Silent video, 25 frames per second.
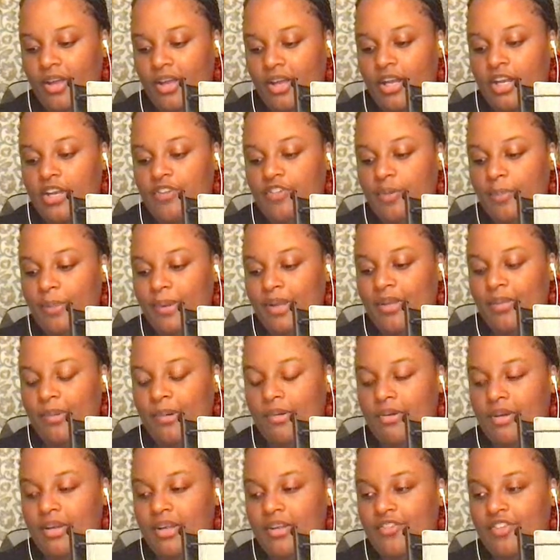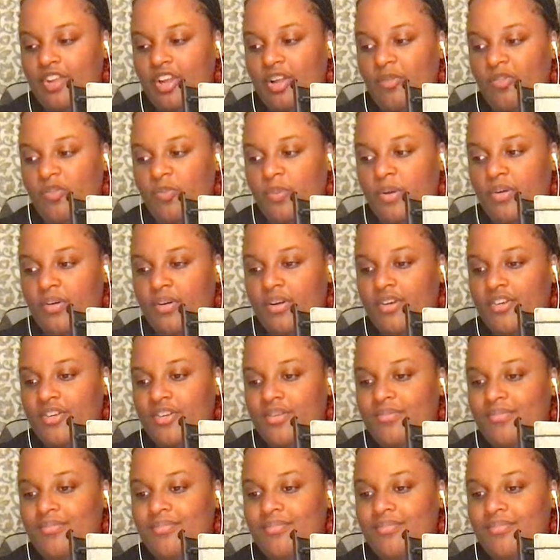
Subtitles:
and developing community and team spirit.